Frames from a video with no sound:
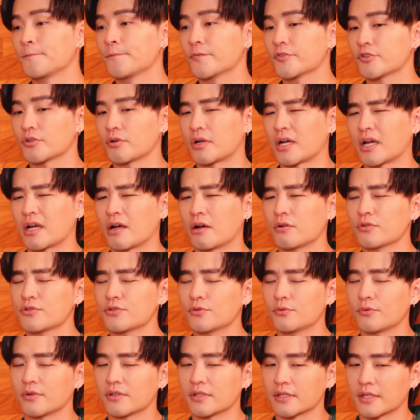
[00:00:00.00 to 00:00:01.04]
So I
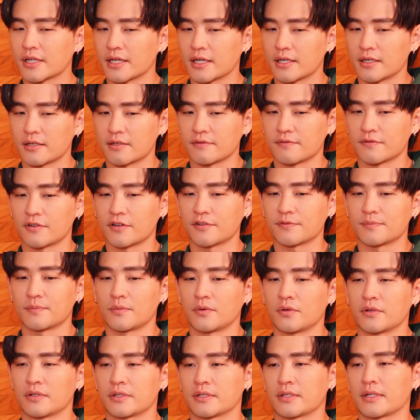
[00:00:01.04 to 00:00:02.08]
also want to get involved
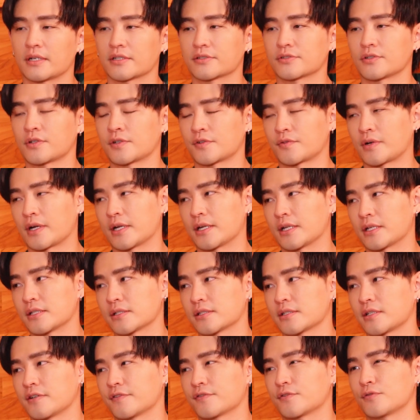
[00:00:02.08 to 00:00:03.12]
more in like songwriting
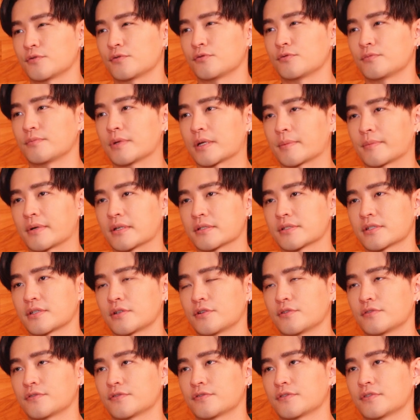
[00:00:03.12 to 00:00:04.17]
itself to make
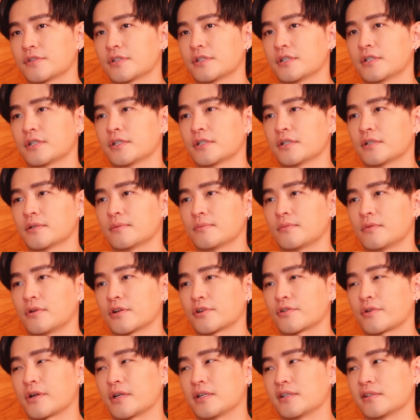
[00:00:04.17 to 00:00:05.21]
myself more
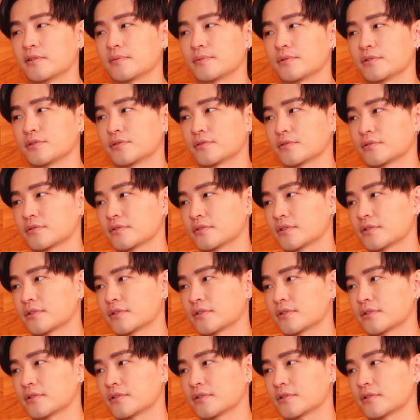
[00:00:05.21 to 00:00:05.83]
creditable